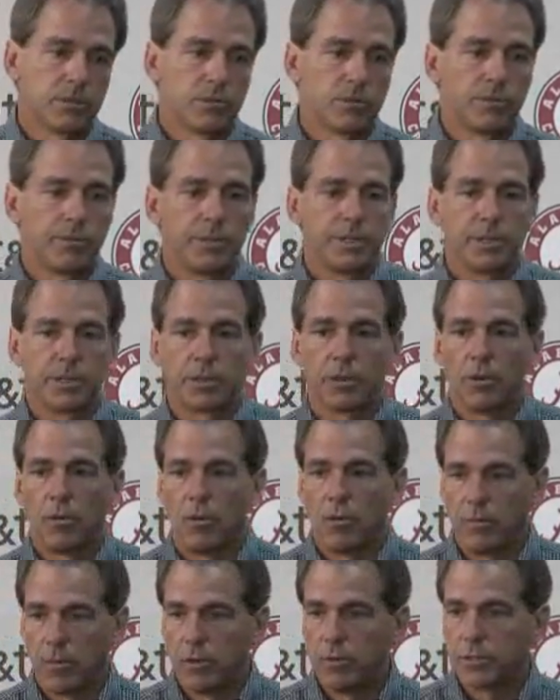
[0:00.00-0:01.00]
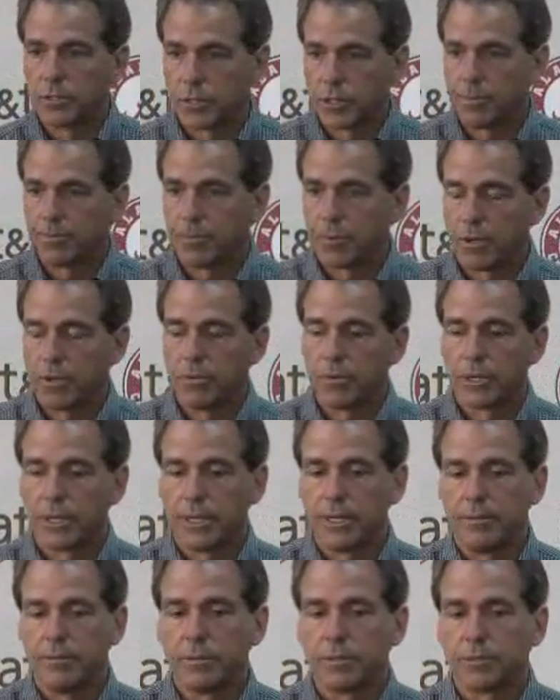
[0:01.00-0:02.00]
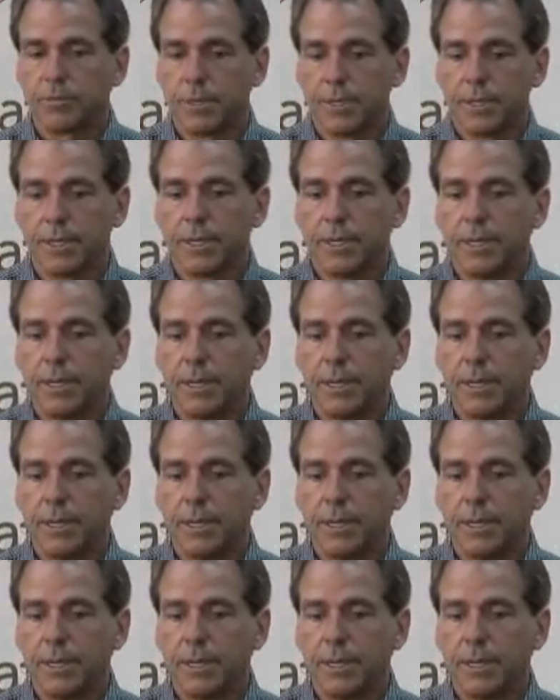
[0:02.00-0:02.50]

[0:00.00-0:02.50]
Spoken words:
would be the goal of most pro teams. But